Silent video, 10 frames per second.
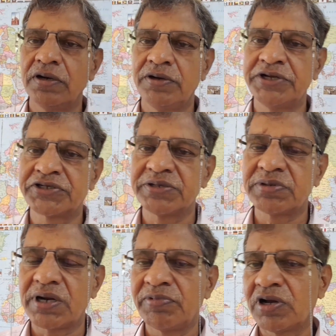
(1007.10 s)

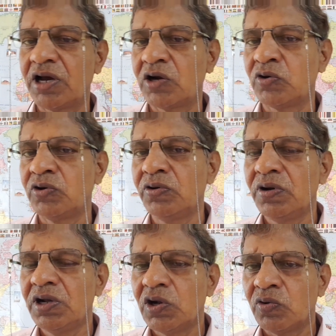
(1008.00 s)
description of the cargo,
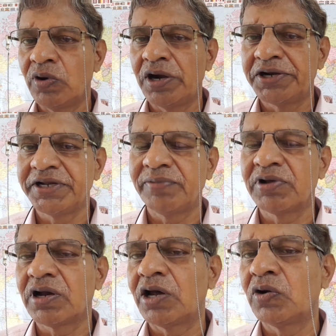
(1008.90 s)
quality of the
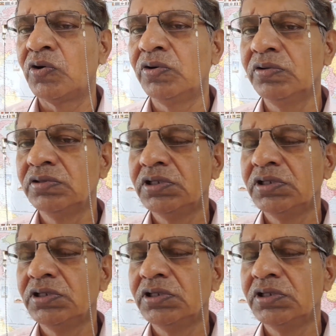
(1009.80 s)
cargo,